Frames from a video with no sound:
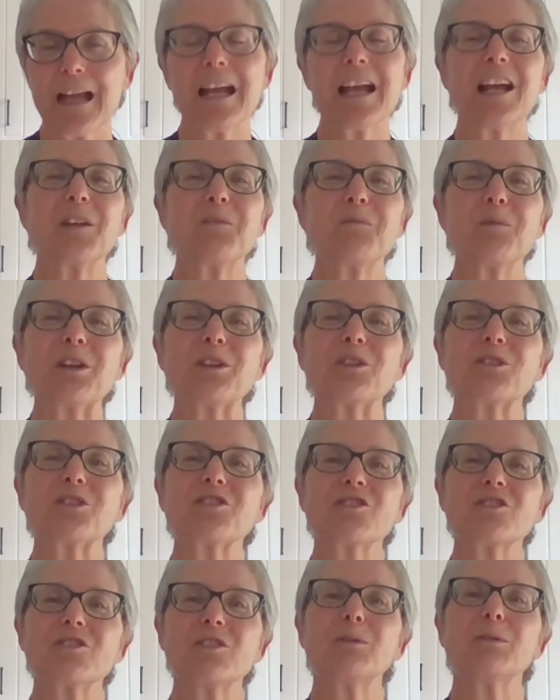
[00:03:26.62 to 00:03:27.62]
And when your
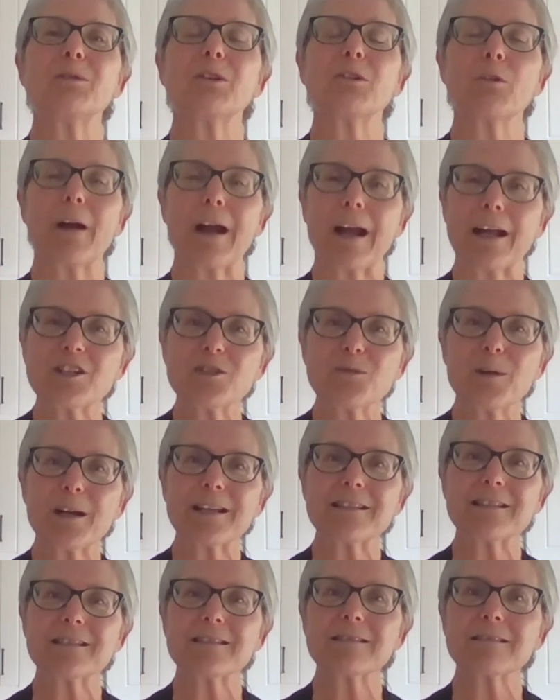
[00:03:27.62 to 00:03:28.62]
student
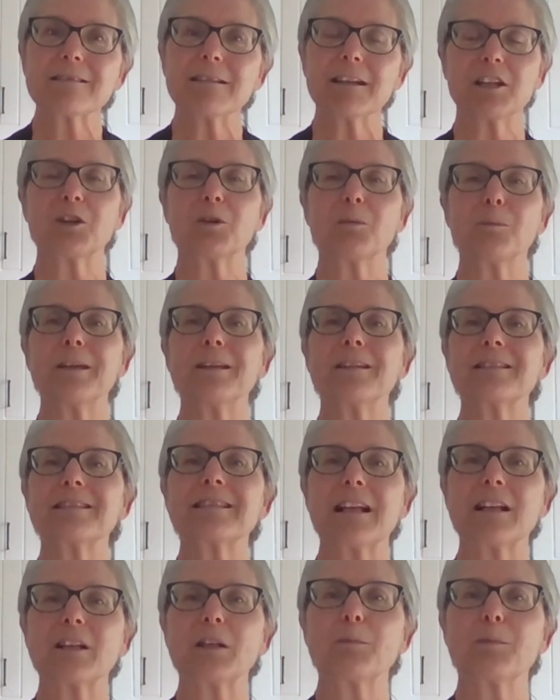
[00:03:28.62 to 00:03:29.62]
graduates, it'll be a
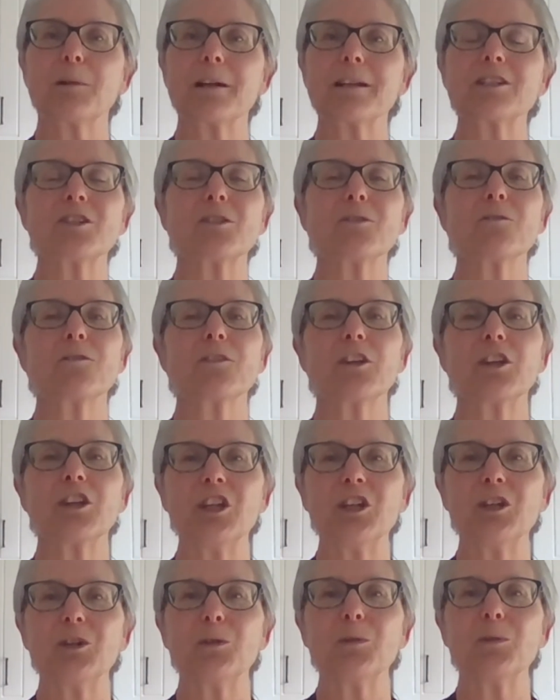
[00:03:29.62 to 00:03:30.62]
celebration for
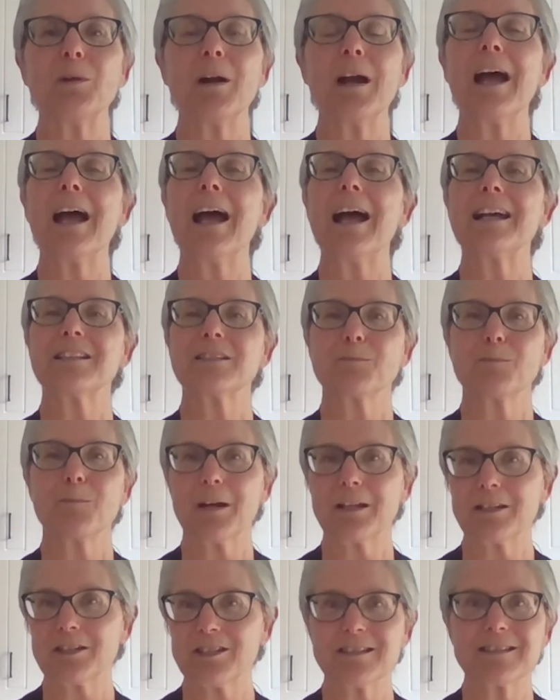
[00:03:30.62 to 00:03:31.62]
you as
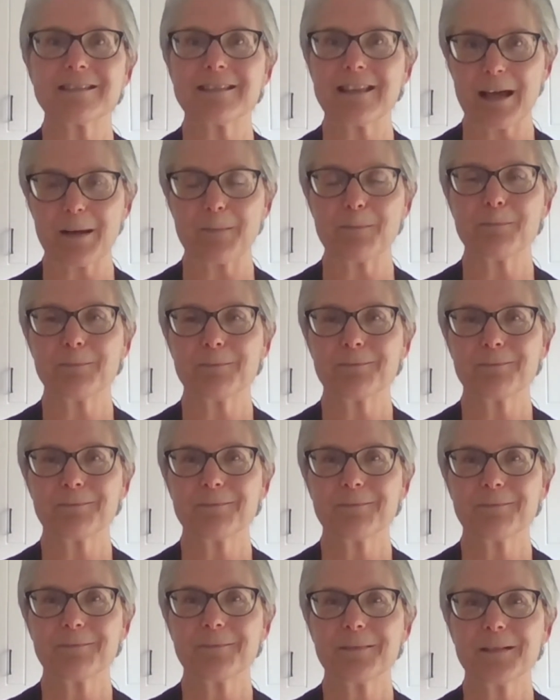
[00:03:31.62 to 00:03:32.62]
much as them.
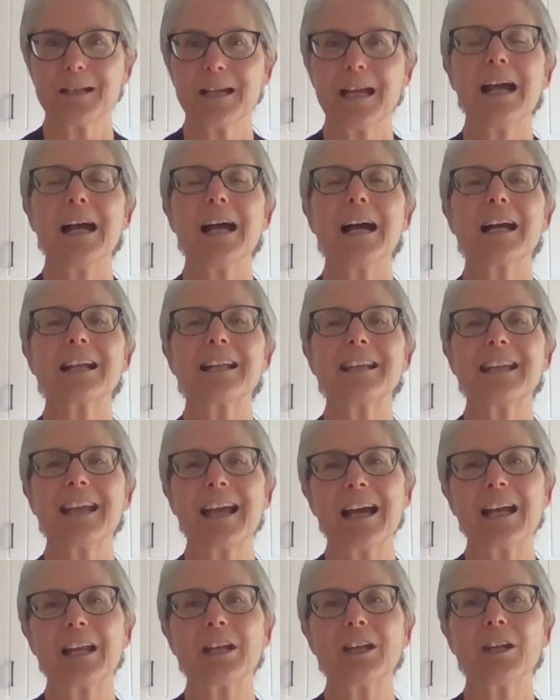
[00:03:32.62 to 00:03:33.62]

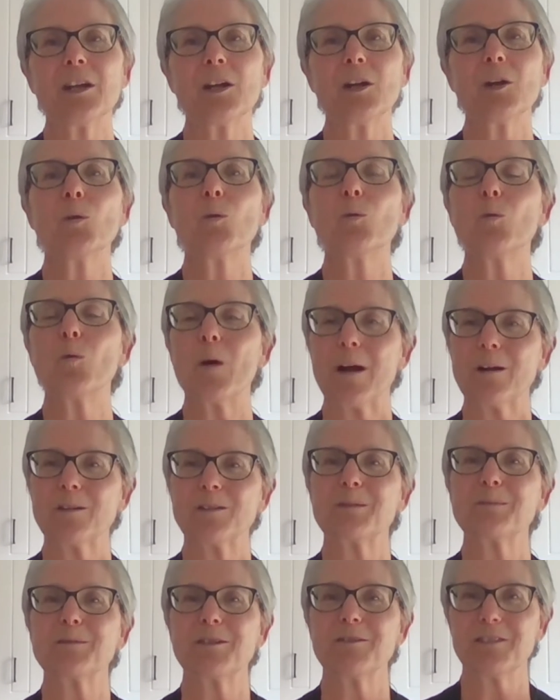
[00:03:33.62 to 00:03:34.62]
Again,
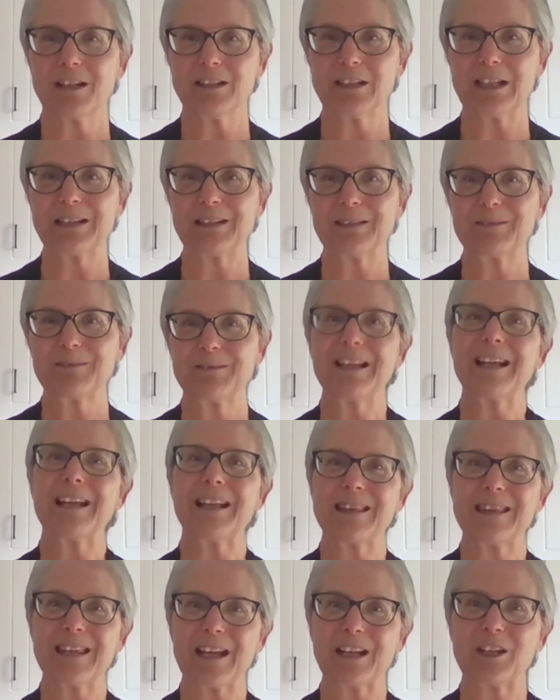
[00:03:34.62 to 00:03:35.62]
welcome to Villa,
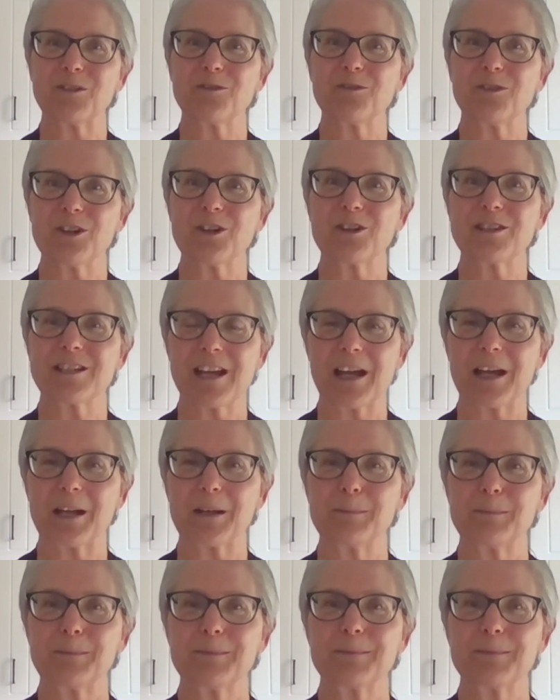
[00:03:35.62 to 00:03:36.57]
and thank you for your time.